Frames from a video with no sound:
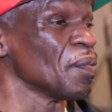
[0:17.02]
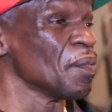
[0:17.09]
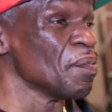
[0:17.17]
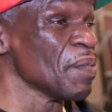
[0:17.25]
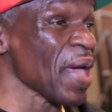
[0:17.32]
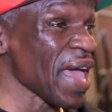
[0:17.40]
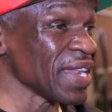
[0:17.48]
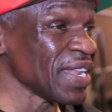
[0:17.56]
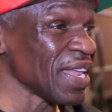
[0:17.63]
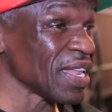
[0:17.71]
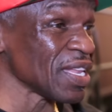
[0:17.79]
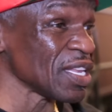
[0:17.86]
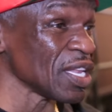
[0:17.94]

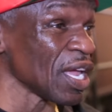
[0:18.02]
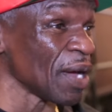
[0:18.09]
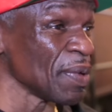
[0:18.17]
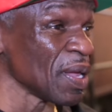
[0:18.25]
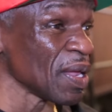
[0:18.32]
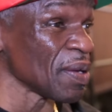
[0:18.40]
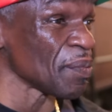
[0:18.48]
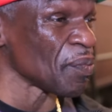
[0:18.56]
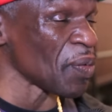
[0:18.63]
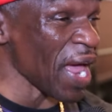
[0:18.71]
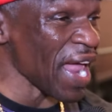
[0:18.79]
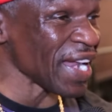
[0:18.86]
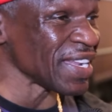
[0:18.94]
Manny,
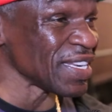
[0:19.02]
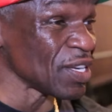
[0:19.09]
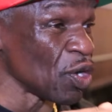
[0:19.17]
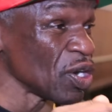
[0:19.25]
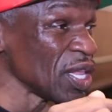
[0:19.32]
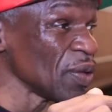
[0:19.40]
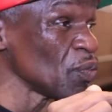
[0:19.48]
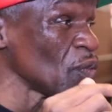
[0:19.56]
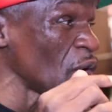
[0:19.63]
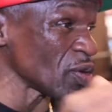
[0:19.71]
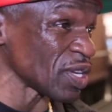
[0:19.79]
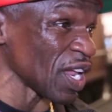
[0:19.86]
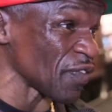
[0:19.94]
Bradley don't even
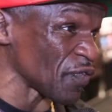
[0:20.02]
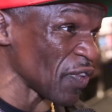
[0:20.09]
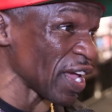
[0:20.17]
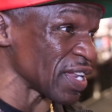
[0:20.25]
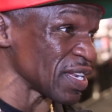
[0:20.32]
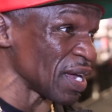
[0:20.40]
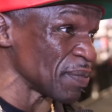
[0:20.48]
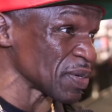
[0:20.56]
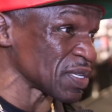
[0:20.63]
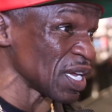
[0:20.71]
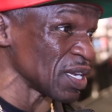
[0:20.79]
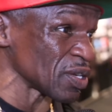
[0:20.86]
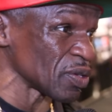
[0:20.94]
want that fight. I'm
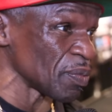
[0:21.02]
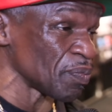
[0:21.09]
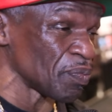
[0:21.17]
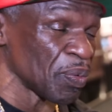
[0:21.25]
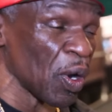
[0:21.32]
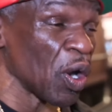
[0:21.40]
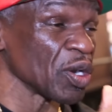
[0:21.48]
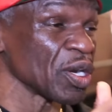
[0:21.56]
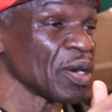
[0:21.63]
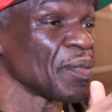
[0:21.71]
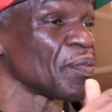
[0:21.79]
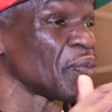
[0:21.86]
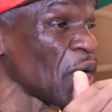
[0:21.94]
going to tell you.
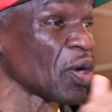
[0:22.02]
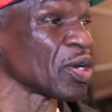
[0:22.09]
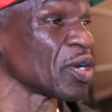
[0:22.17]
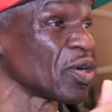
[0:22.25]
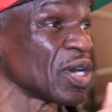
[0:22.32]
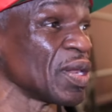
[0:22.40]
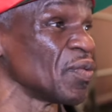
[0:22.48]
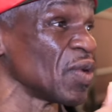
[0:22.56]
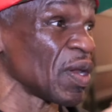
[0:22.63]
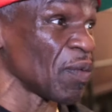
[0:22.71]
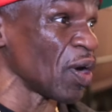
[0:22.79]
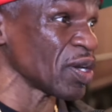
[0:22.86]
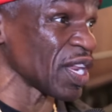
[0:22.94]
Broner don't even
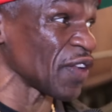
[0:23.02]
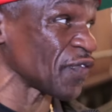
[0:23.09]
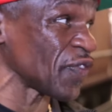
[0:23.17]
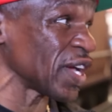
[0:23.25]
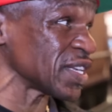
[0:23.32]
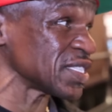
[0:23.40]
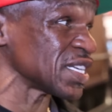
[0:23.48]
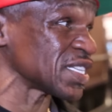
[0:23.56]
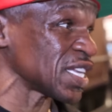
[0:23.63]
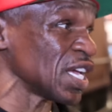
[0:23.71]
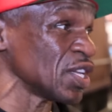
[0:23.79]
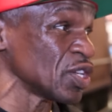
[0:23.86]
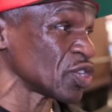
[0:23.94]
really want that fight, to
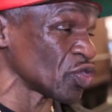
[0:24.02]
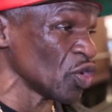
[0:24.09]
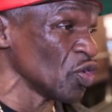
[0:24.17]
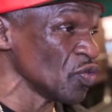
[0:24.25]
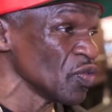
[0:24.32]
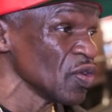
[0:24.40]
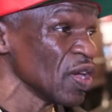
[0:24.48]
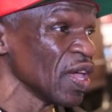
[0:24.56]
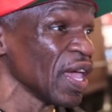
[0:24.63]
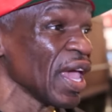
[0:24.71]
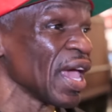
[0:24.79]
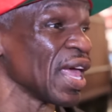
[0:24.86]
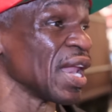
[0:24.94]
tell you the truth.
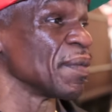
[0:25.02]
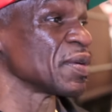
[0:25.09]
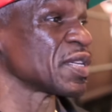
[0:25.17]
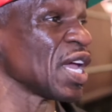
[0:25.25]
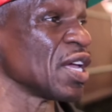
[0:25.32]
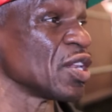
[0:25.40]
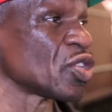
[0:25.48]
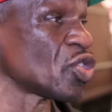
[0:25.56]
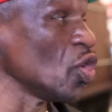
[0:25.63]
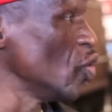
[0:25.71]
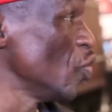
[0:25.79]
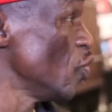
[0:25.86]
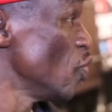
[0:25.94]
And I'm going to tell you the
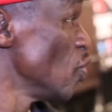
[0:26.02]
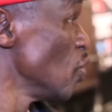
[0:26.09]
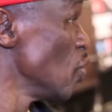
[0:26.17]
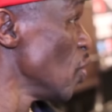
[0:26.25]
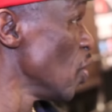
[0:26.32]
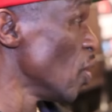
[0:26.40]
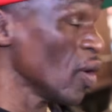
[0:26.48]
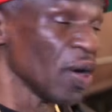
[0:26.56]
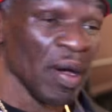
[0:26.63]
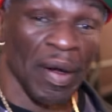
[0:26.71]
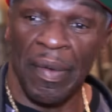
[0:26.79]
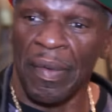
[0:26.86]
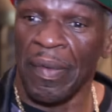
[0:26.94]
truth.
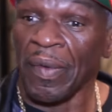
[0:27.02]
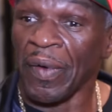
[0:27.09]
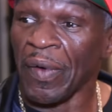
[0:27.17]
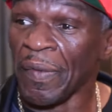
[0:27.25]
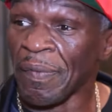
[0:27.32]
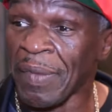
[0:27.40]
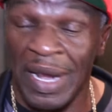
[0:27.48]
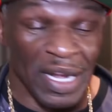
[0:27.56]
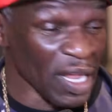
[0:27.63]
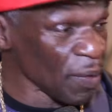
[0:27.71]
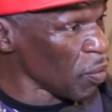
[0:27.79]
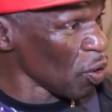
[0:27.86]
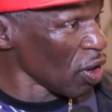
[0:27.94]
My
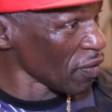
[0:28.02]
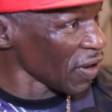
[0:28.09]
little boy